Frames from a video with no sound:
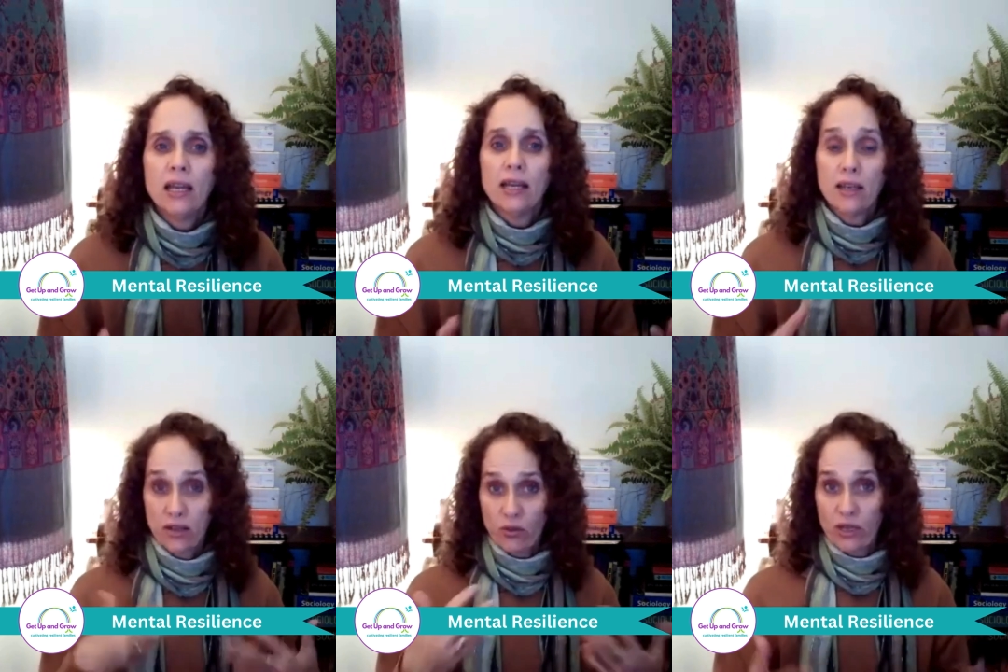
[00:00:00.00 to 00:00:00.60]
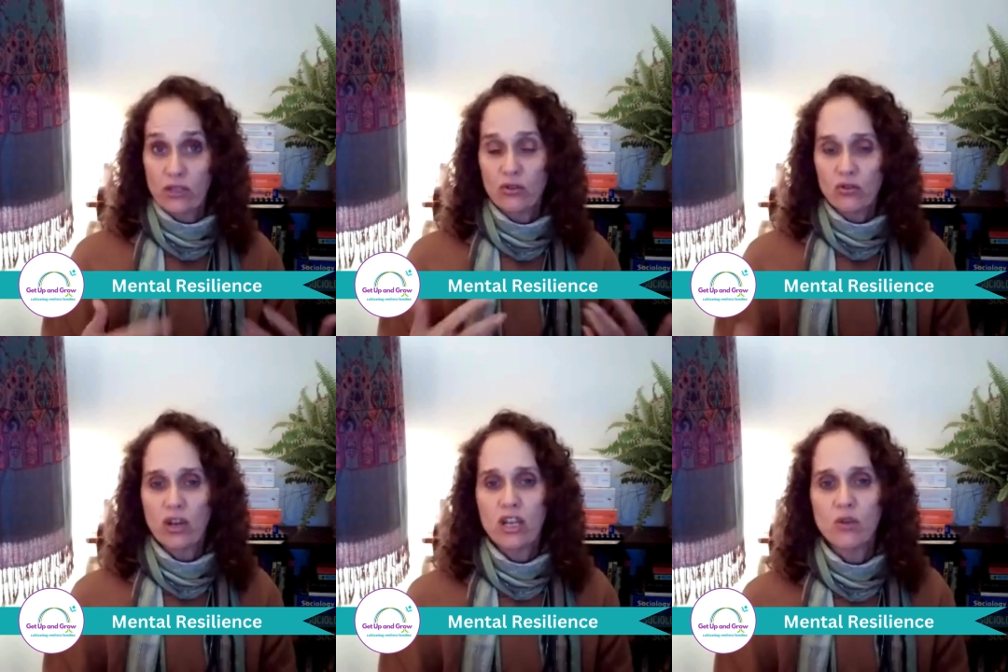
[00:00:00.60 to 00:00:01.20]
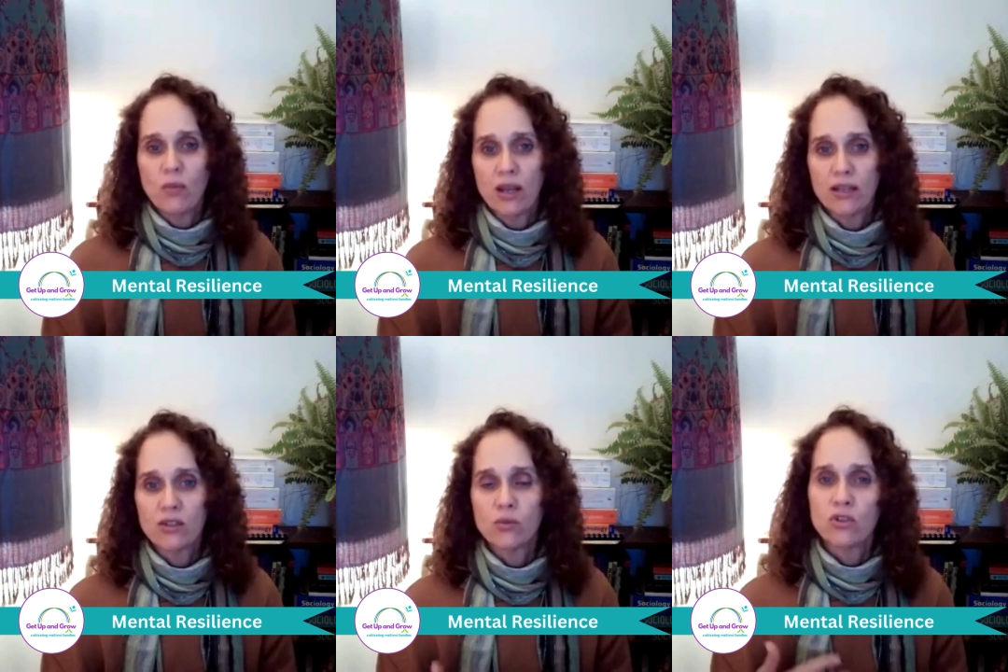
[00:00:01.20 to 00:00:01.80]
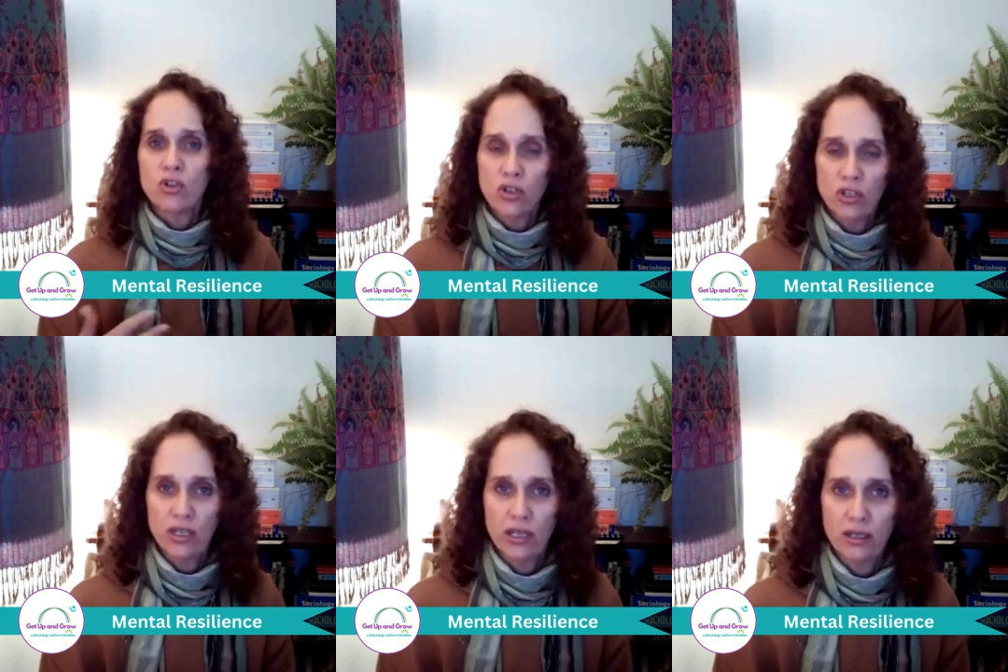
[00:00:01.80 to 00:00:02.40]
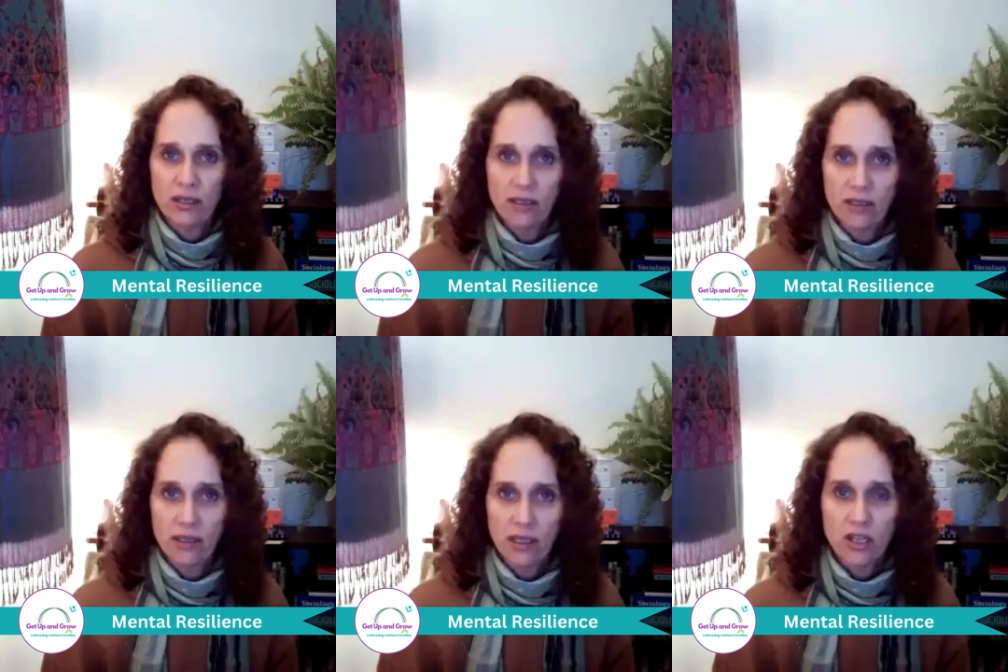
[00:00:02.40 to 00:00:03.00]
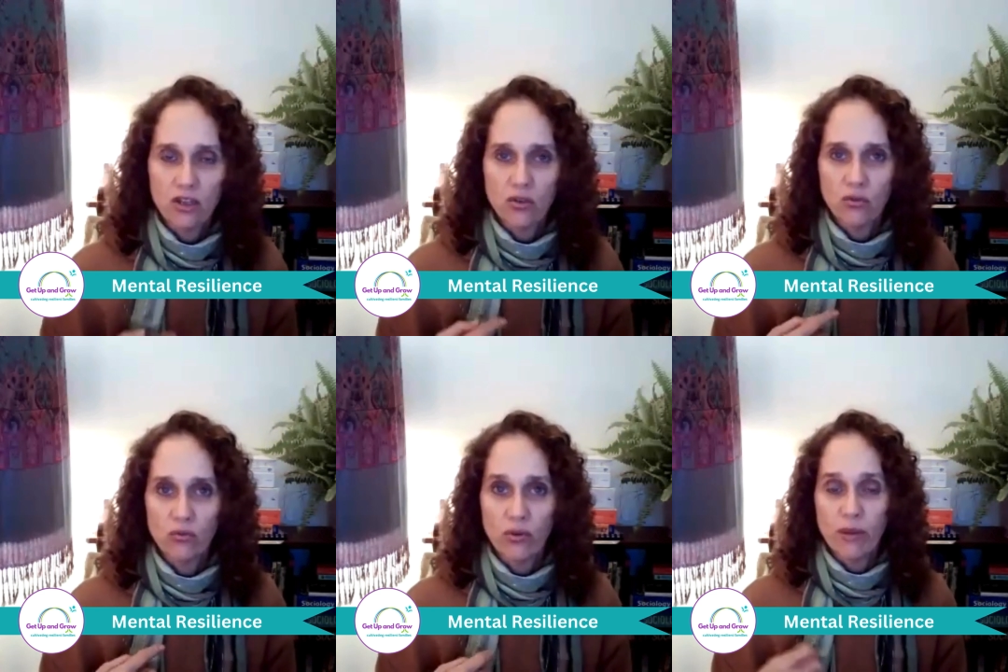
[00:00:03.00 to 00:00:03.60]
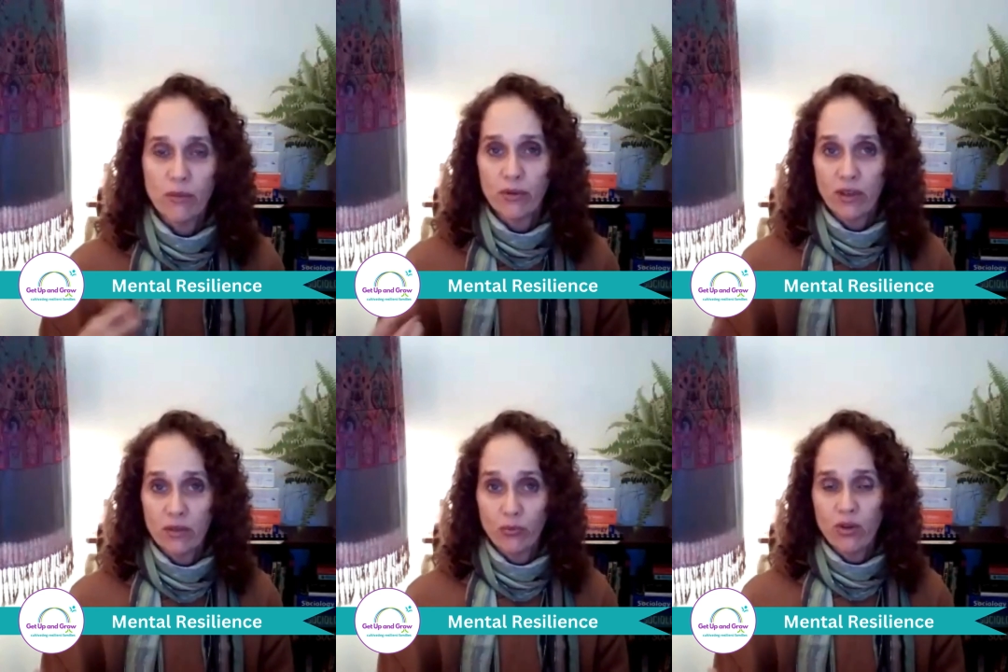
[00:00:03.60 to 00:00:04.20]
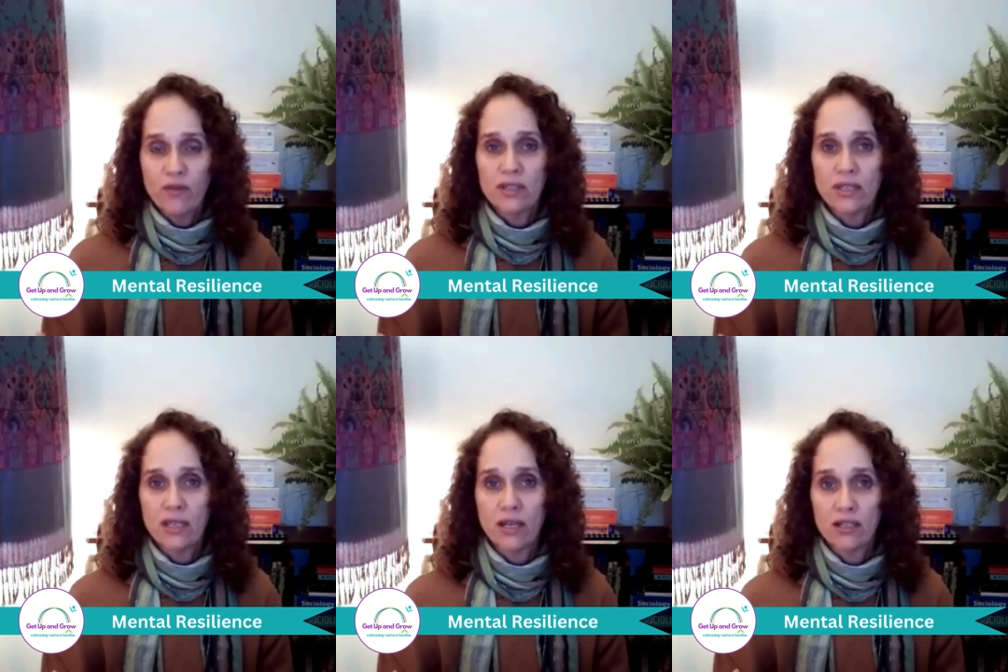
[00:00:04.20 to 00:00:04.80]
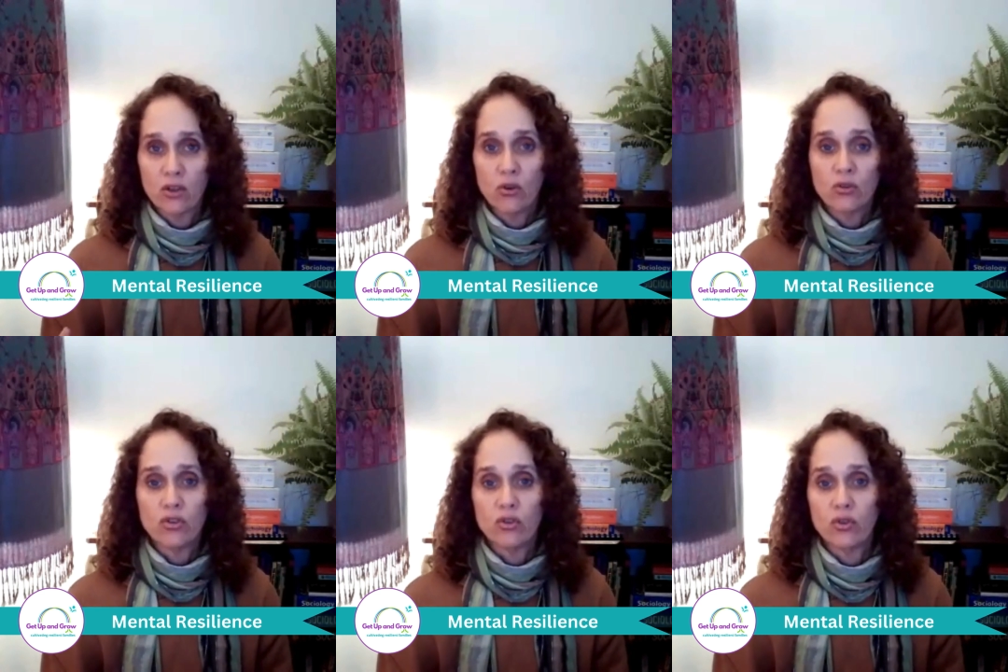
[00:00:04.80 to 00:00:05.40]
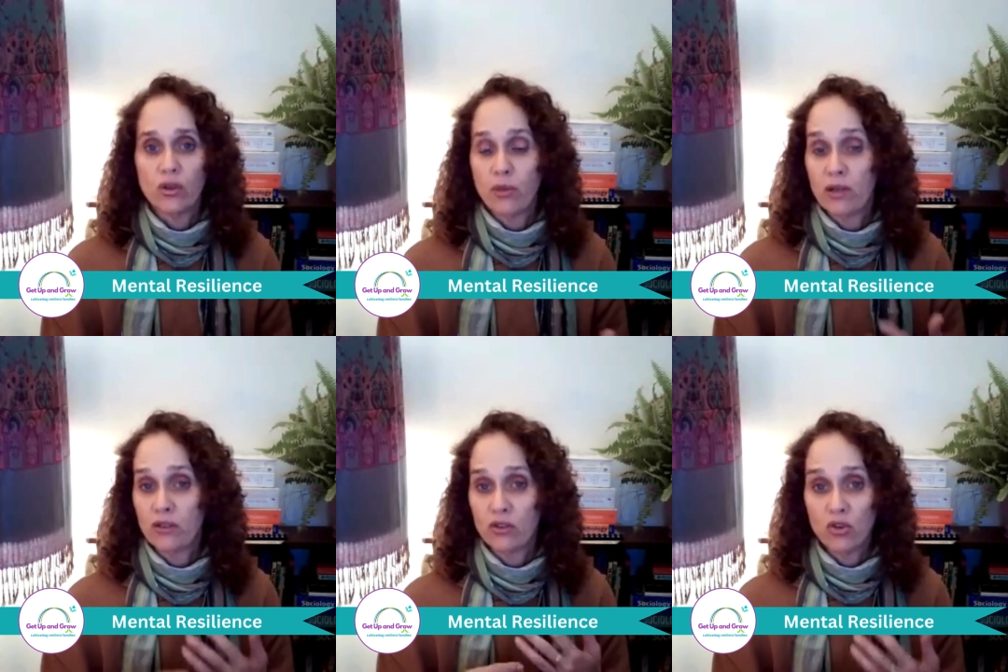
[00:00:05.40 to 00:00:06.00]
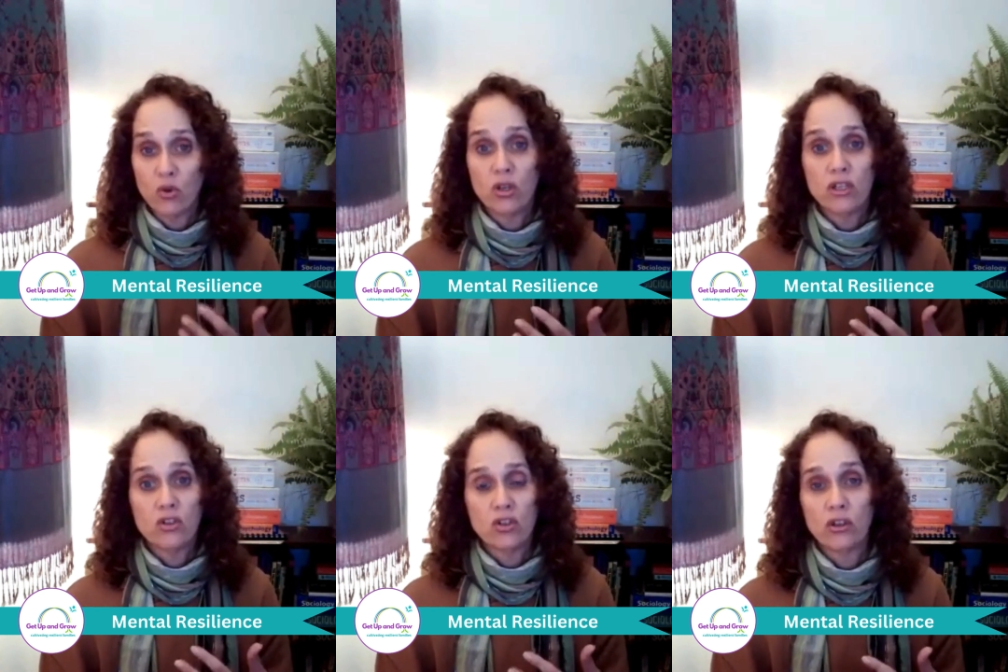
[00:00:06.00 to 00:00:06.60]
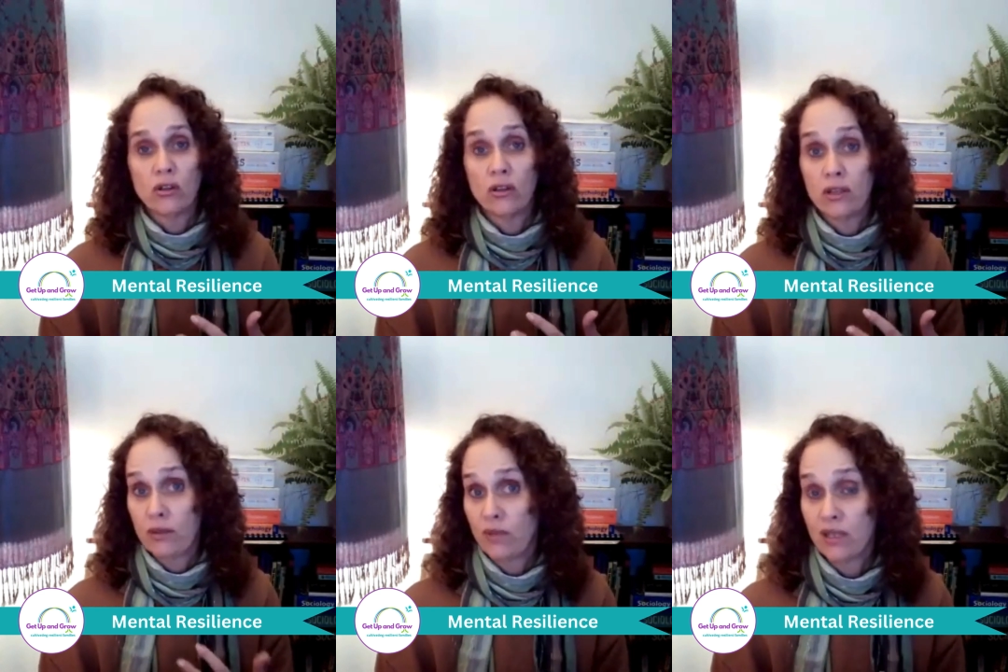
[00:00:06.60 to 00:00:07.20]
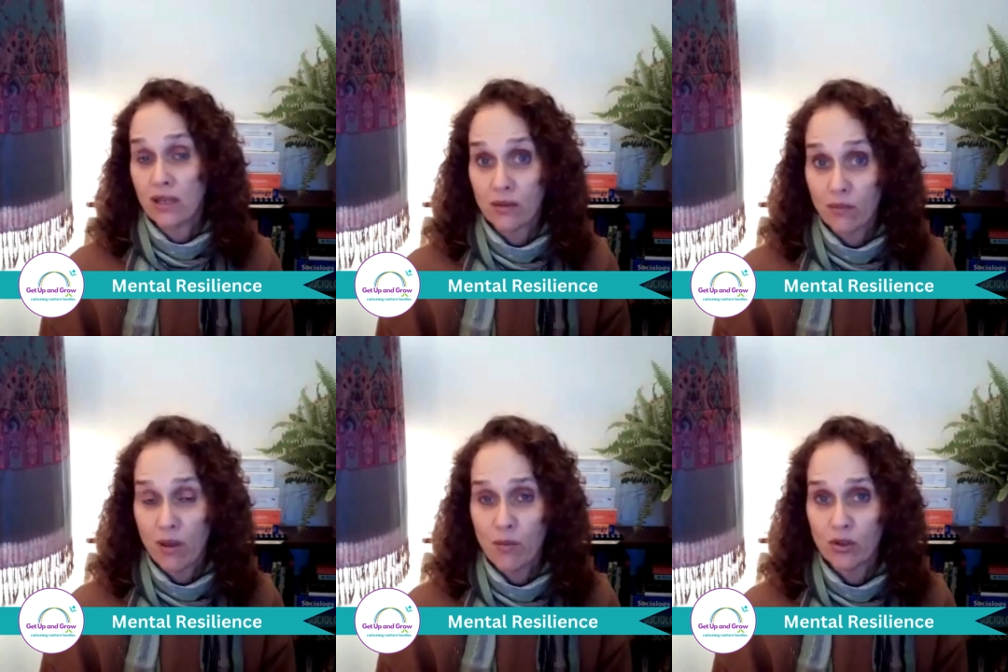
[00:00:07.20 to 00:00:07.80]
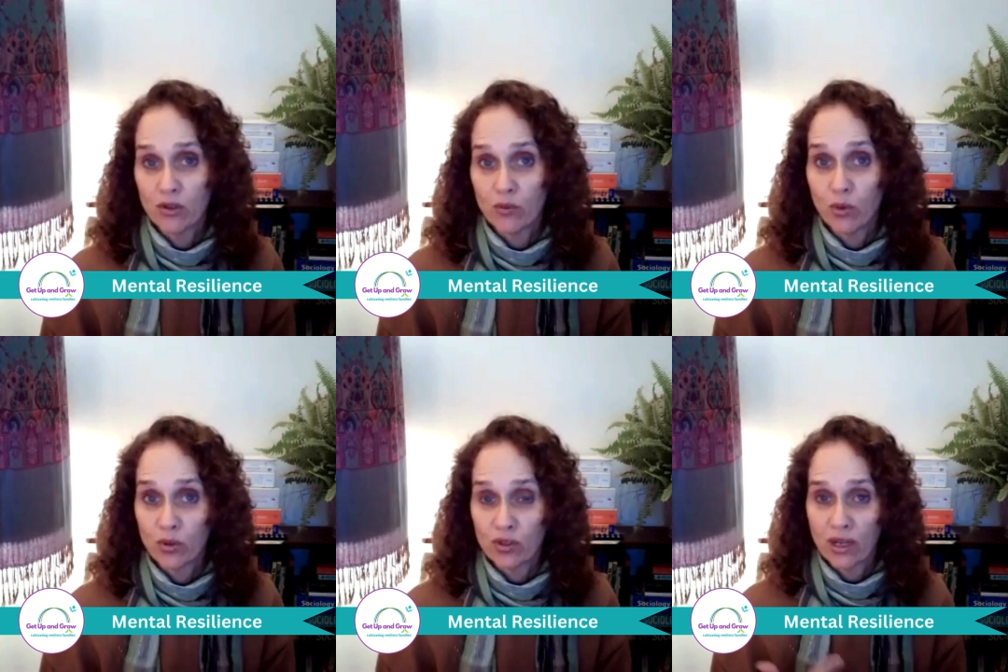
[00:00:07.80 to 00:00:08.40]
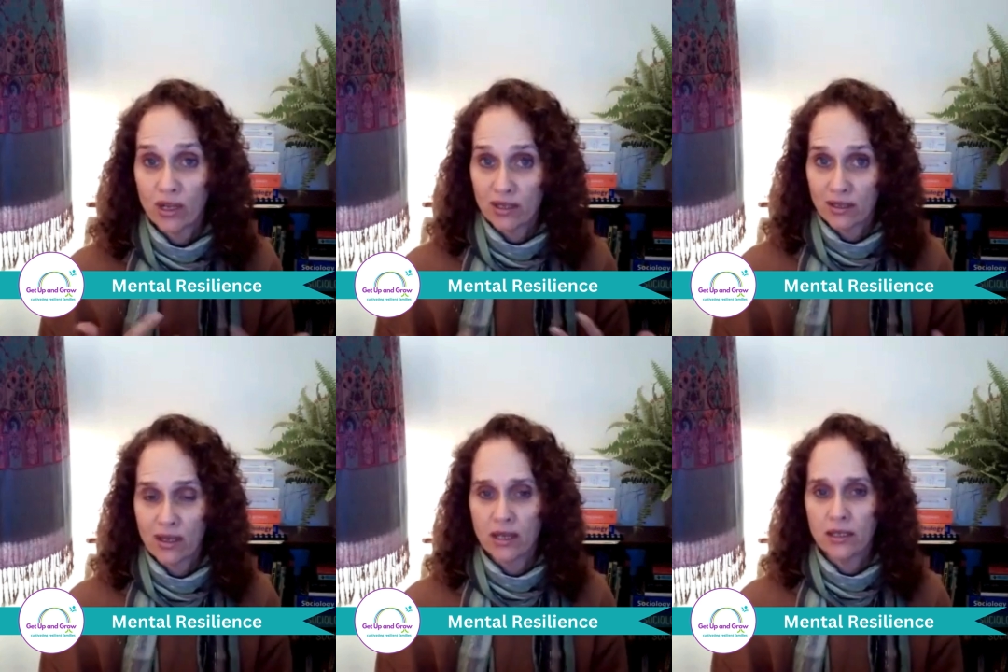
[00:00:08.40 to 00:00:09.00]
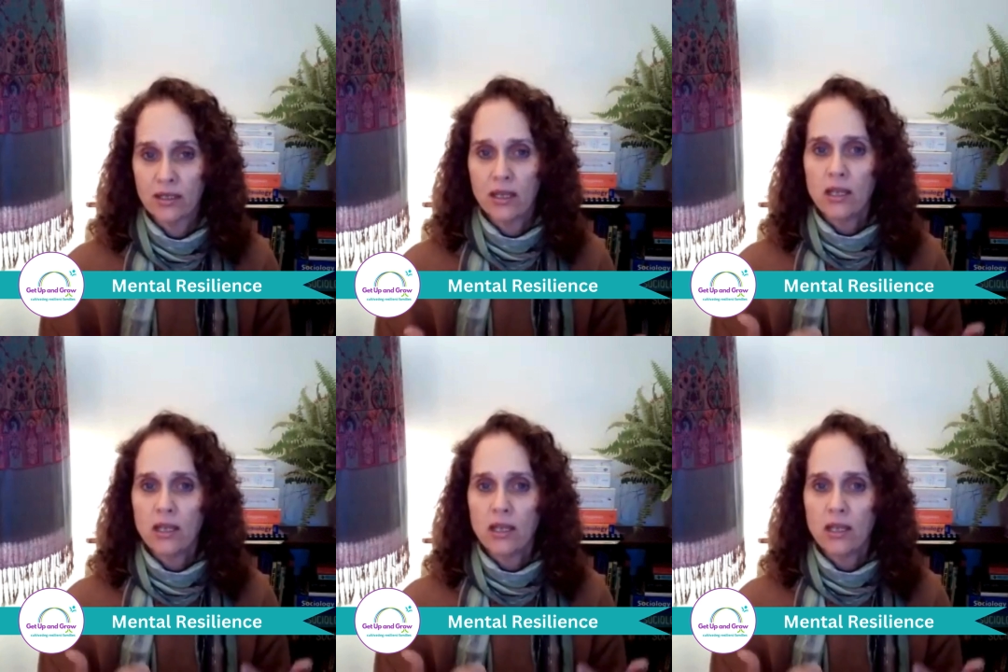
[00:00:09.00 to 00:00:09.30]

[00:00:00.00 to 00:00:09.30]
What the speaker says: Another way to train your mind is with journaling. And you'll remember previously I told you about the Joy Journal and the Midnight Memos books that I designed.